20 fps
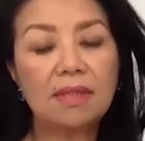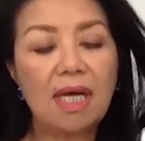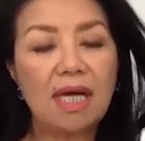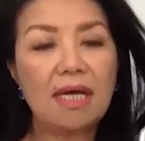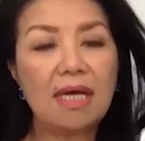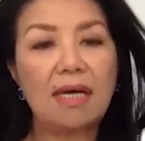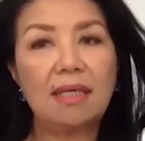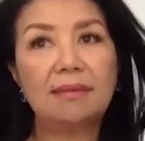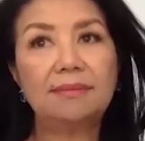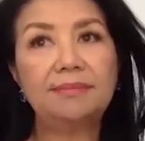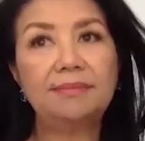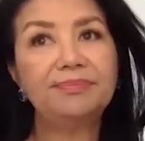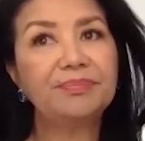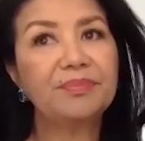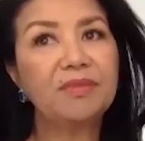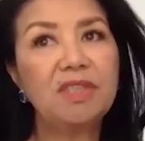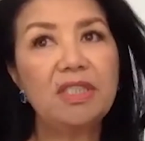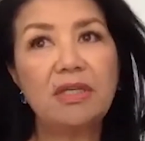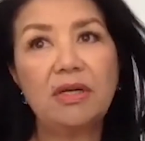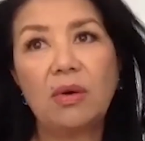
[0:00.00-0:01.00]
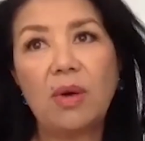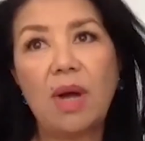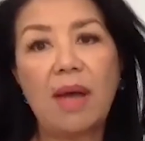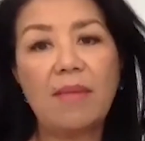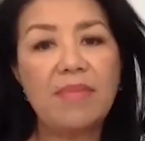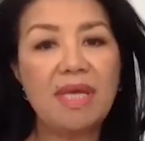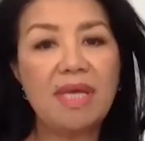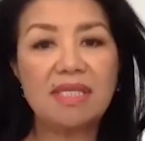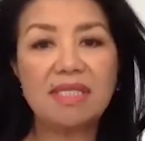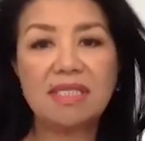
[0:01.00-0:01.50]
um, you know
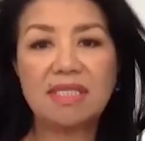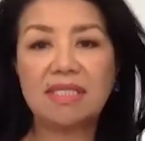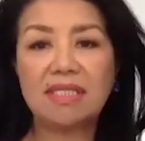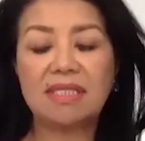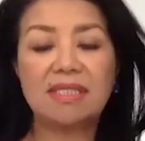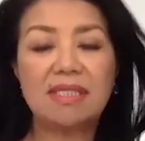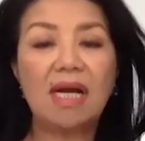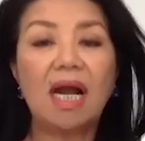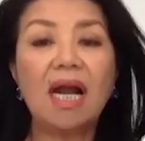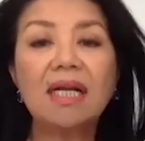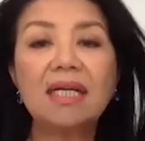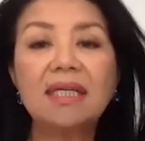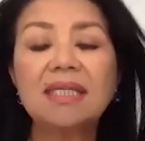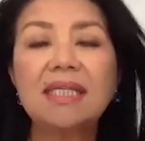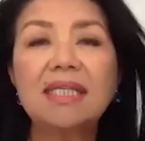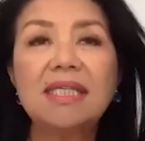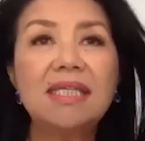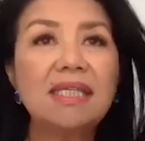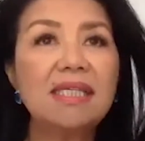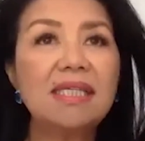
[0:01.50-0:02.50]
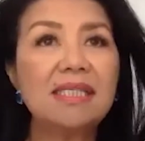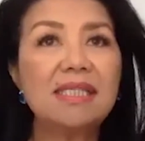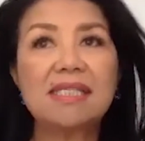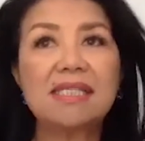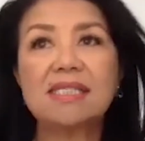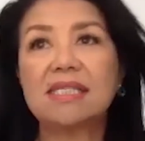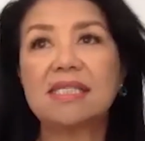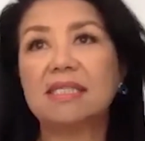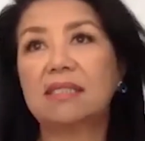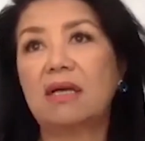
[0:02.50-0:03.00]
amidst the
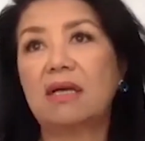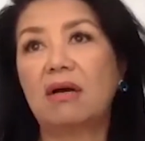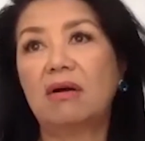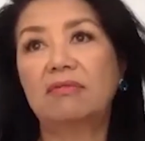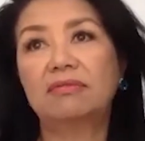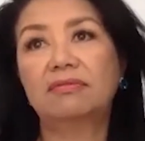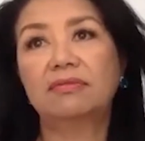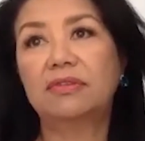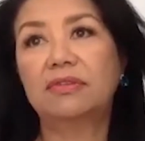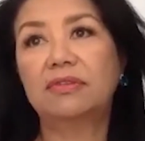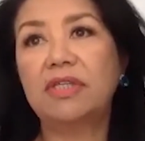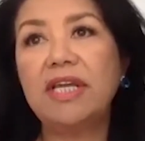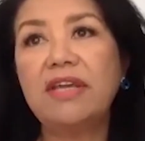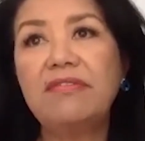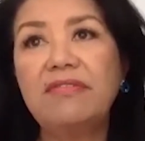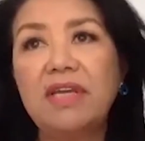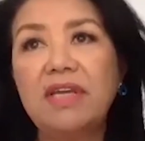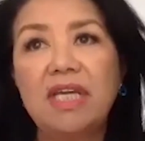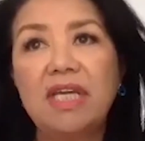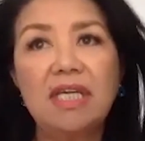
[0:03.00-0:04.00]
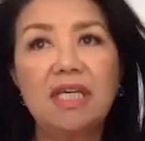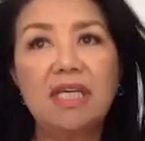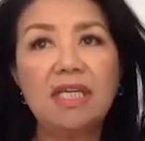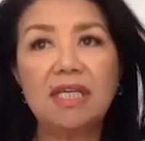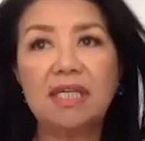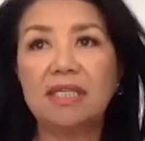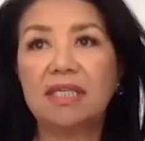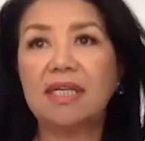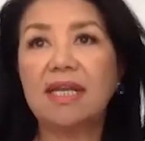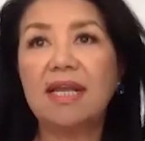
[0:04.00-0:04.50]
darkness and of grieving
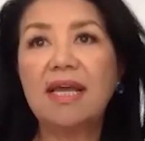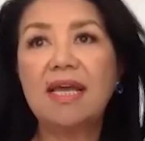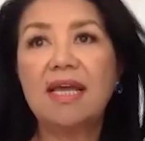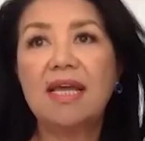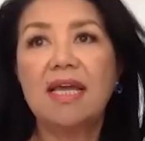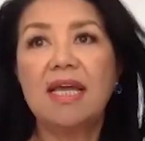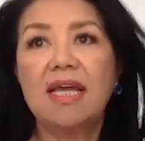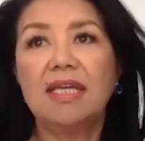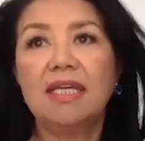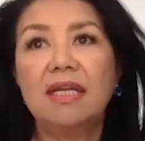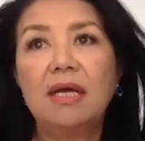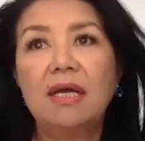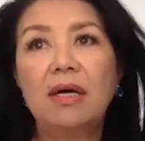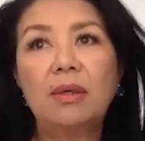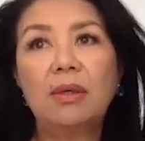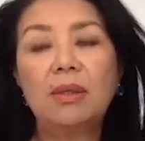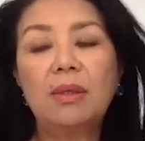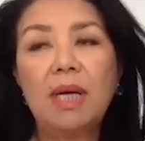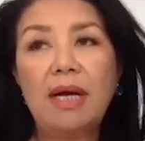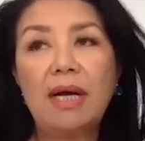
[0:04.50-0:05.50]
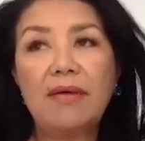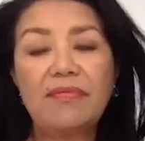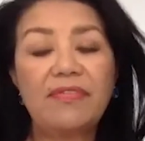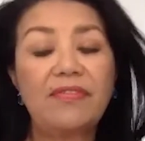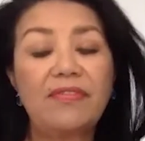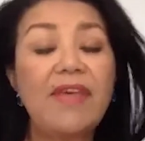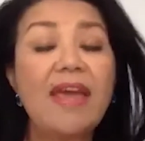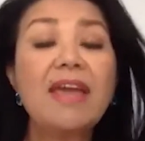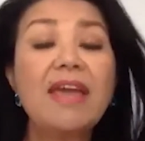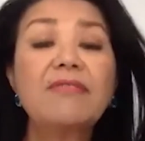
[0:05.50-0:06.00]
and you know uh,
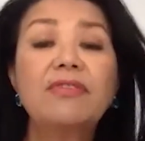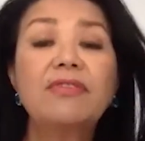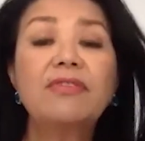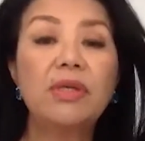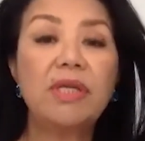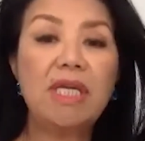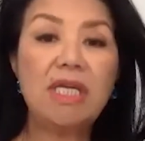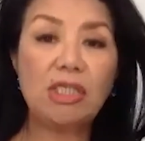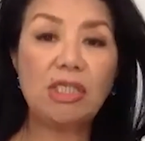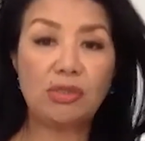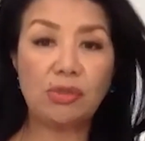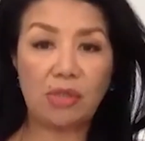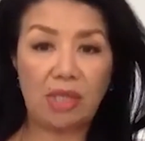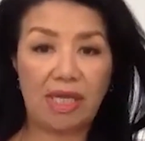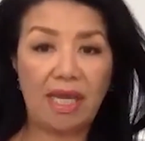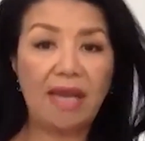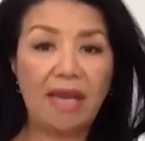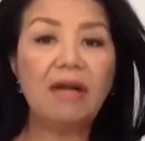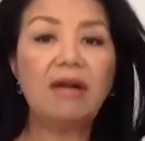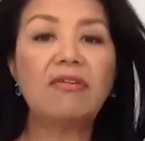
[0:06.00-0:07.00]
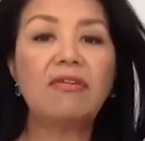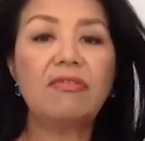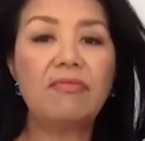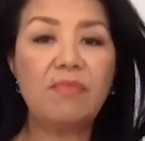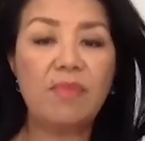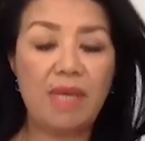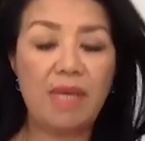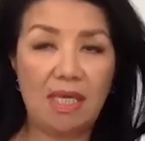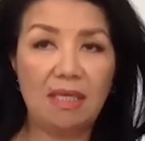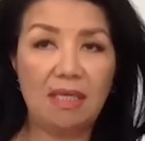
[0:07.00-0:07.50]
thankfully he took care of
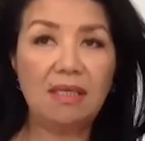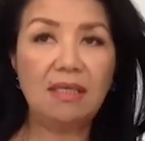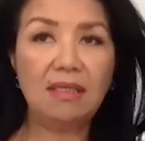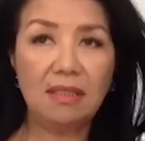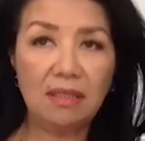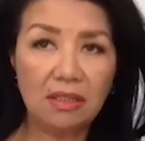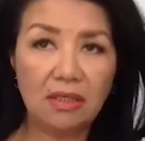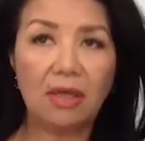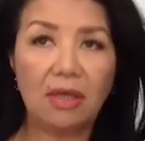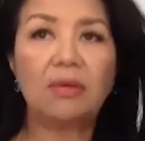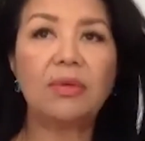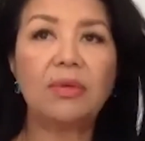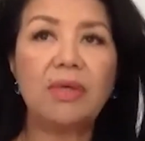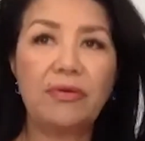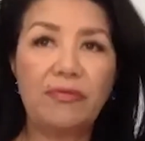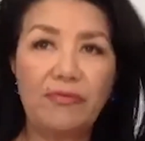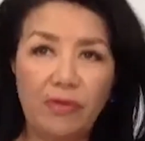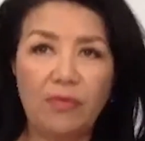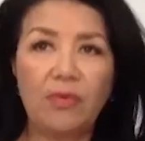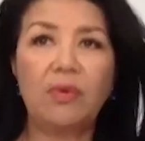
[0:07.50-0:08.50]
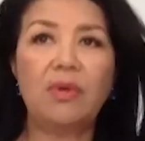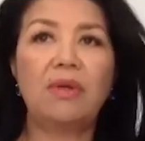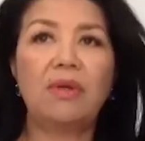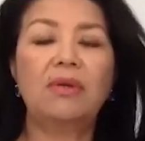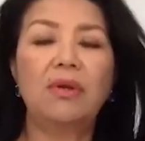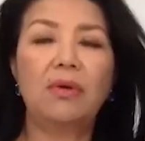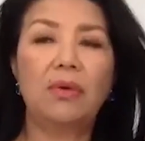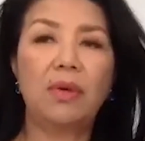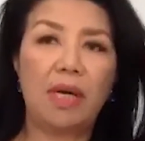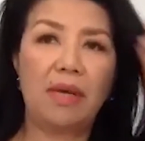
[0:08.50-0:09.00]
me you know if you
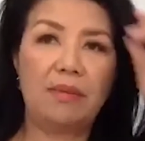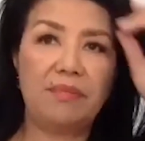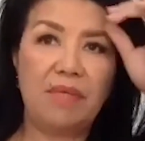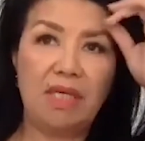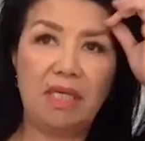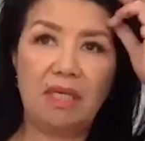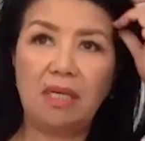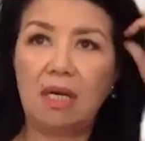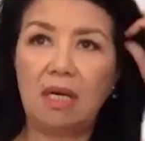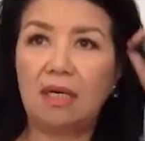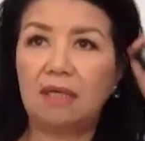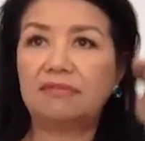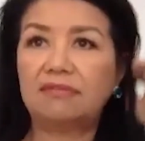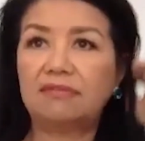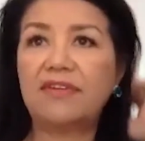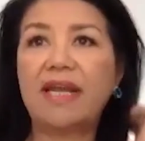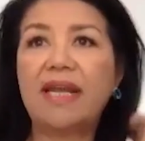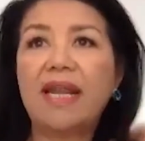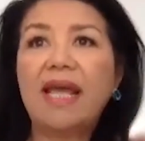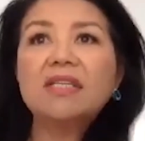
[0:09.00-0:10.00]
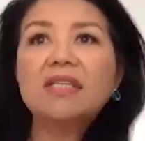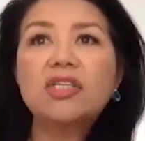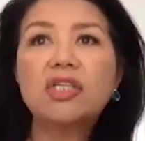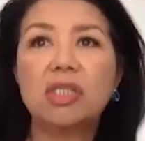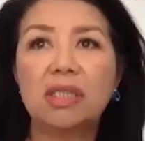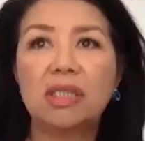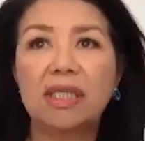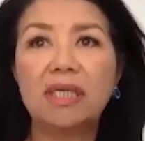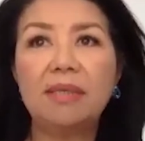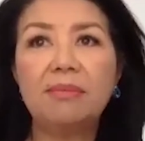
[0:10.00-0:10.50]
know what i mean uh,
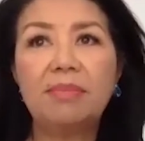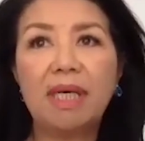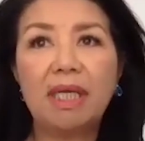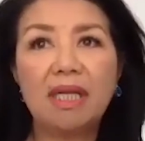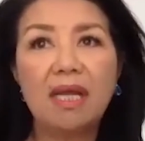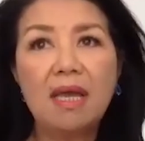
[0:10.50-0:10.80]
financially yeah. but